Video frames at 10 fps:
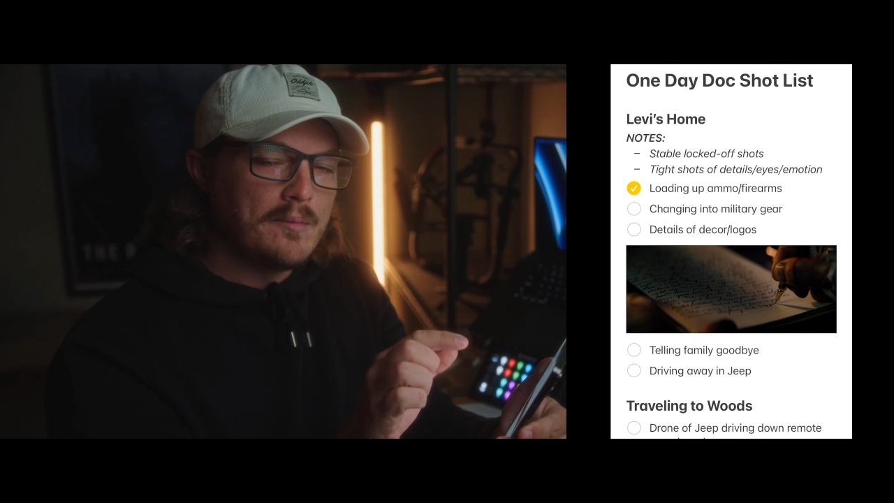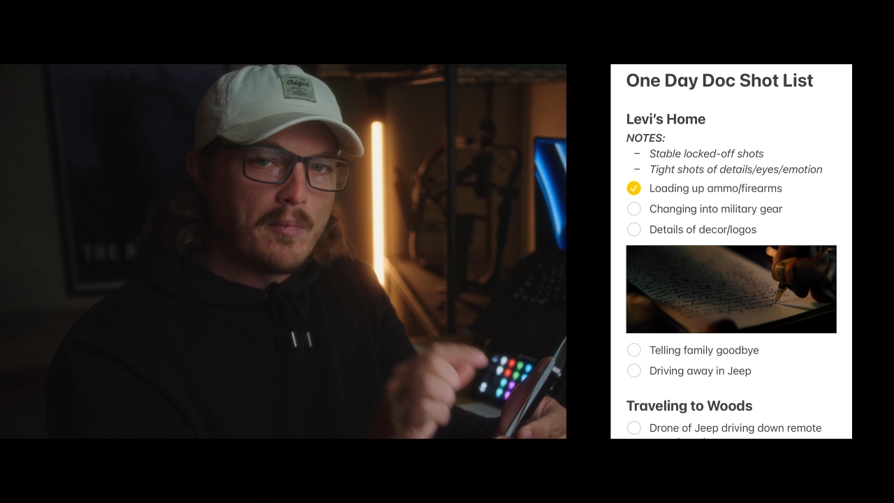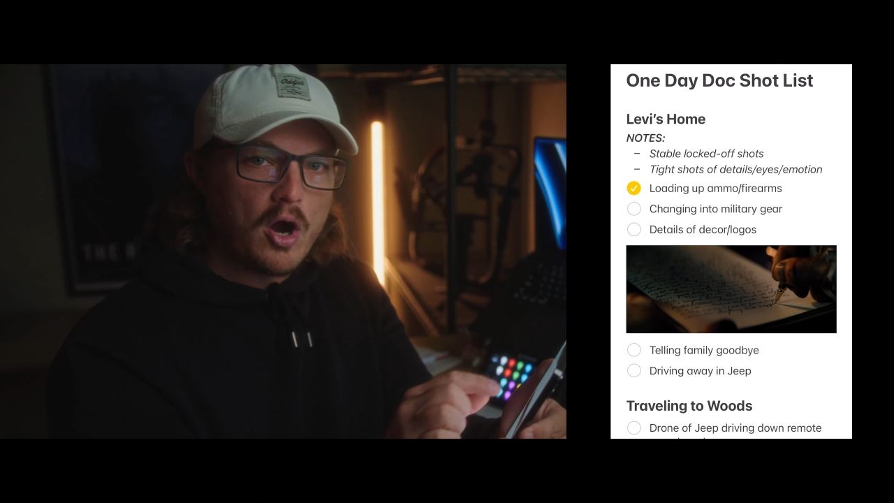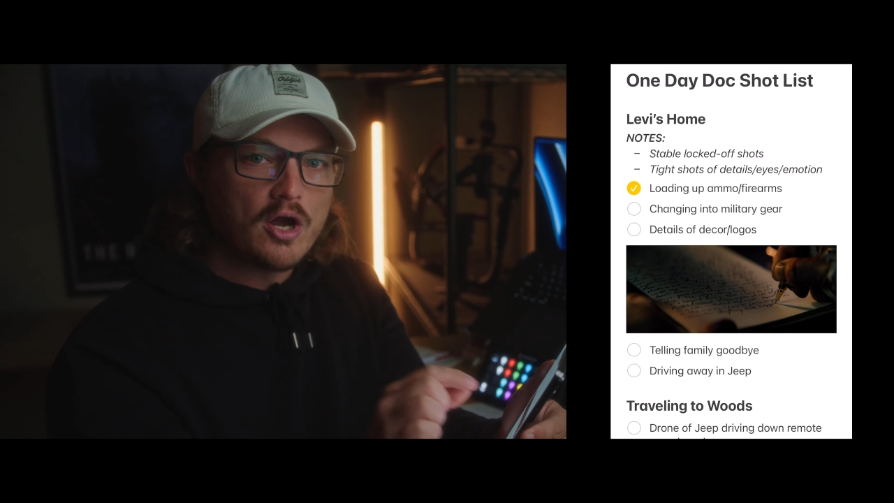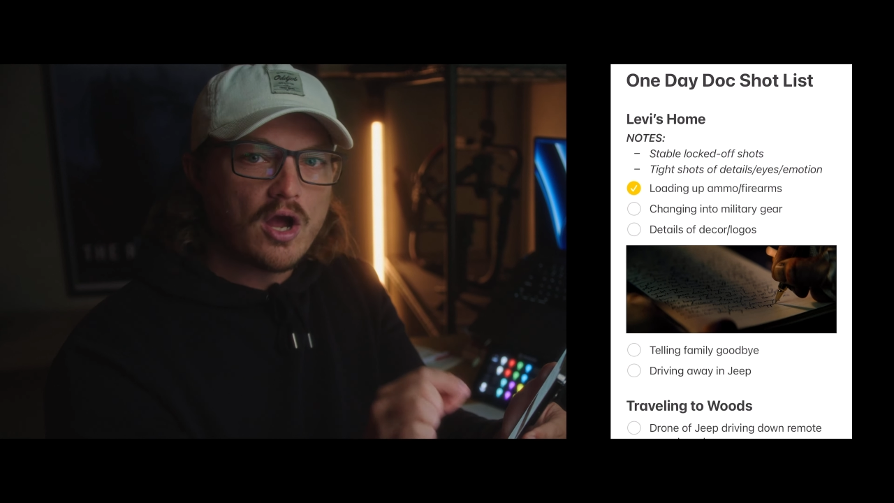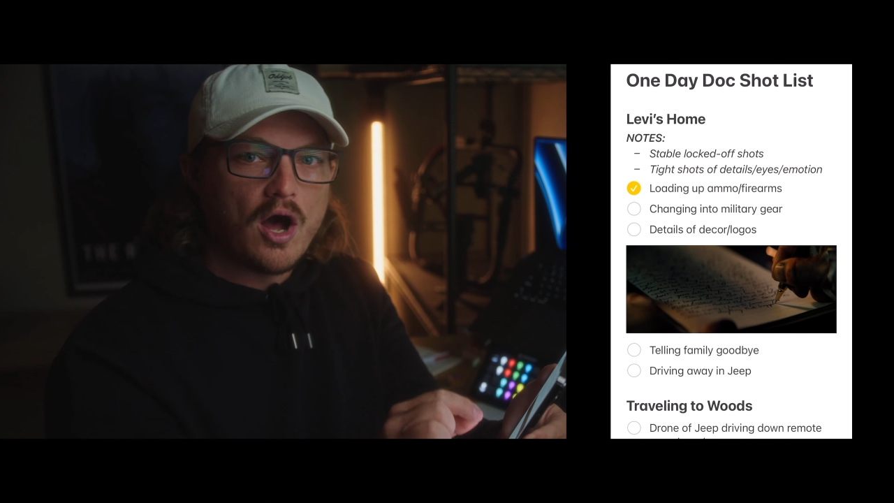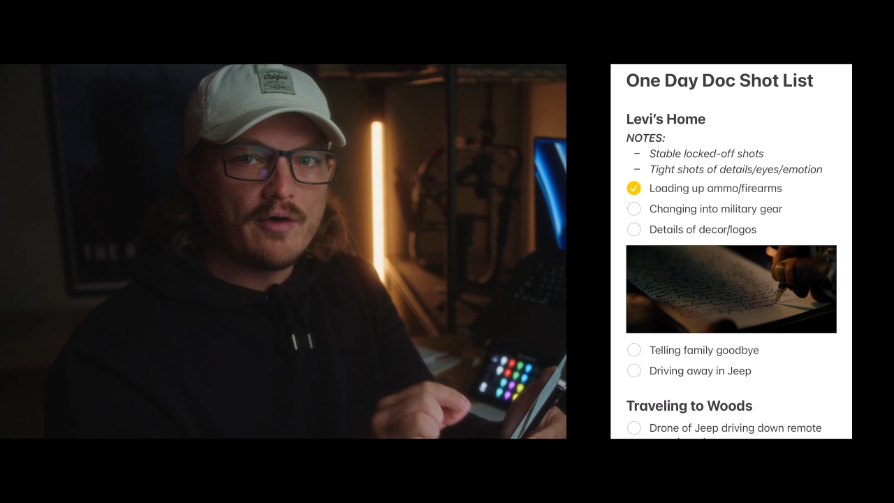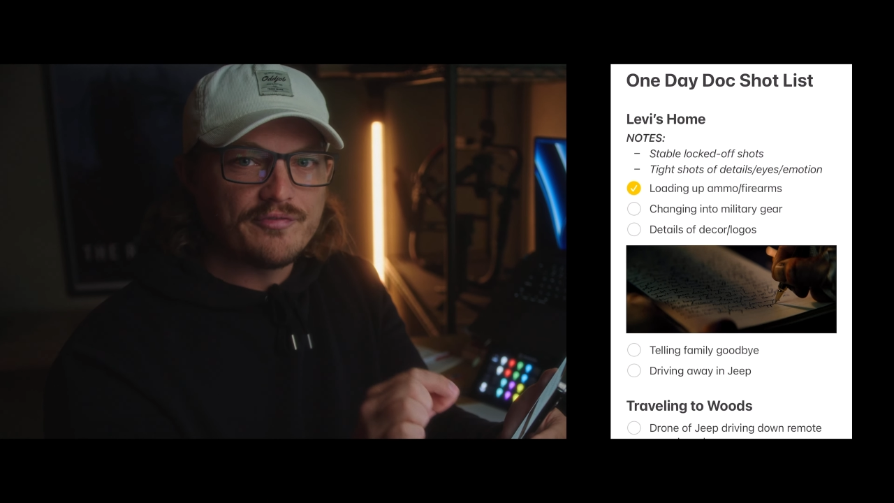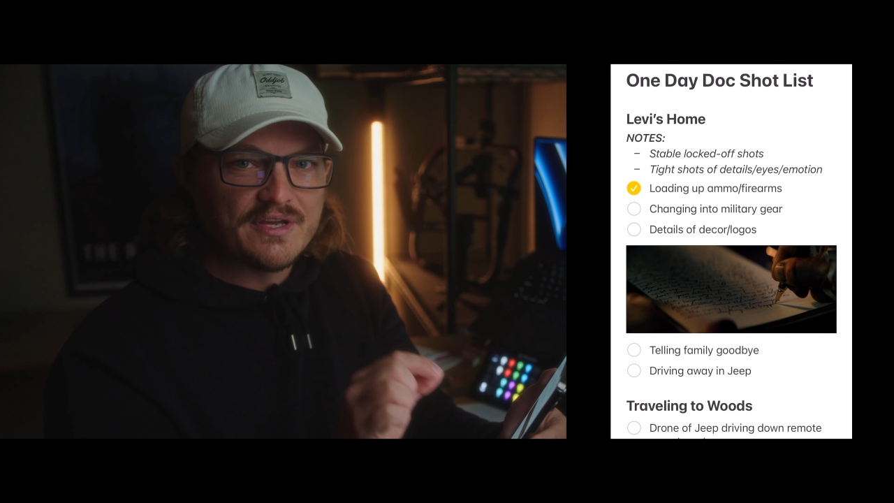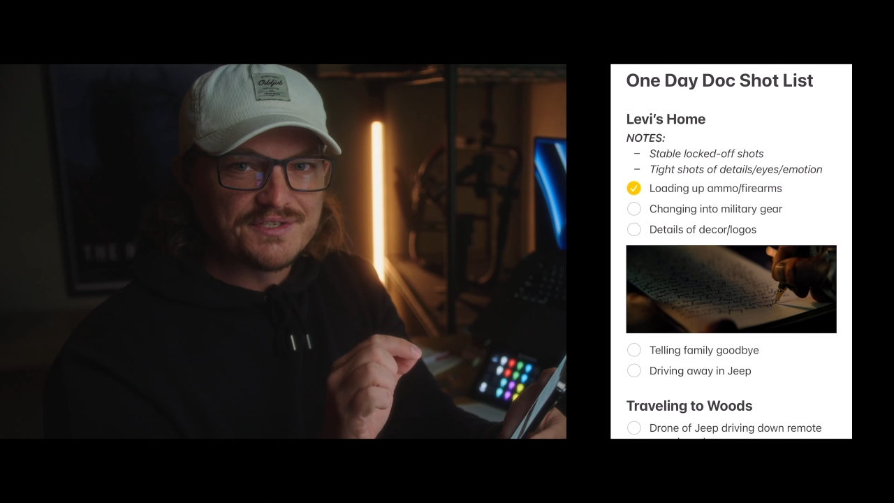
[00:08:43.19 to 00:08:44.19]
mark
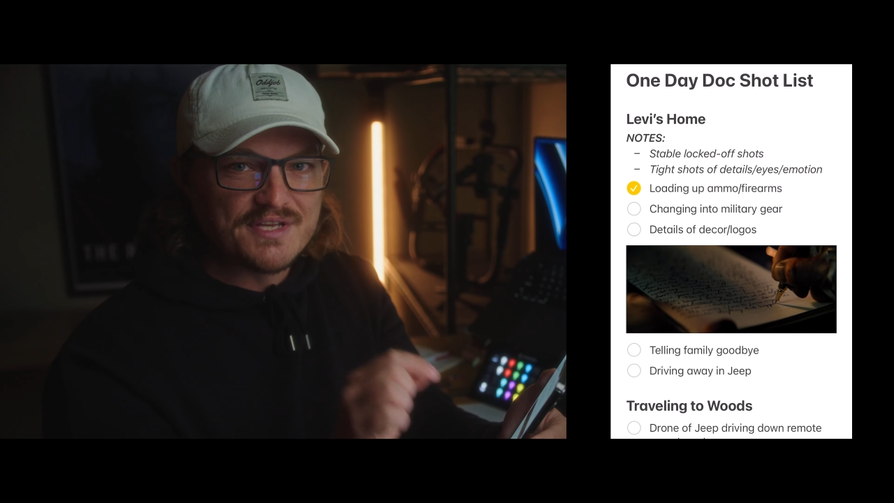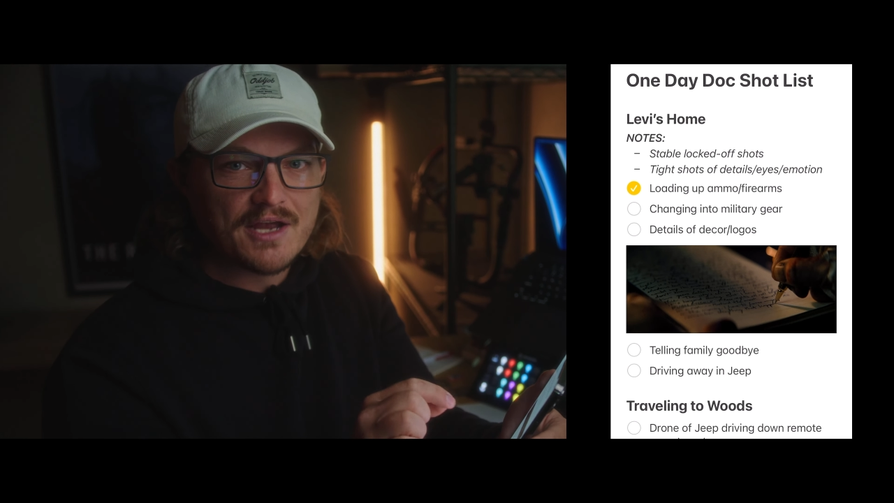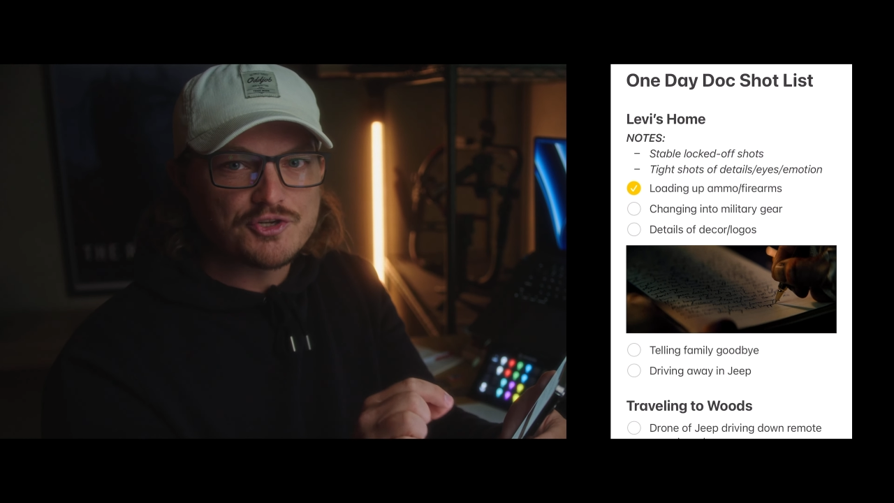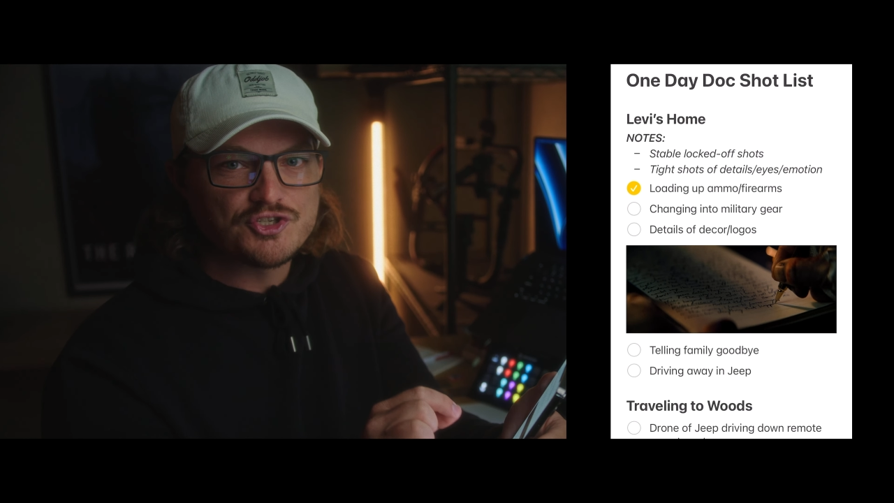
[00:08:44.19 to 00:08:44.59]
off the exact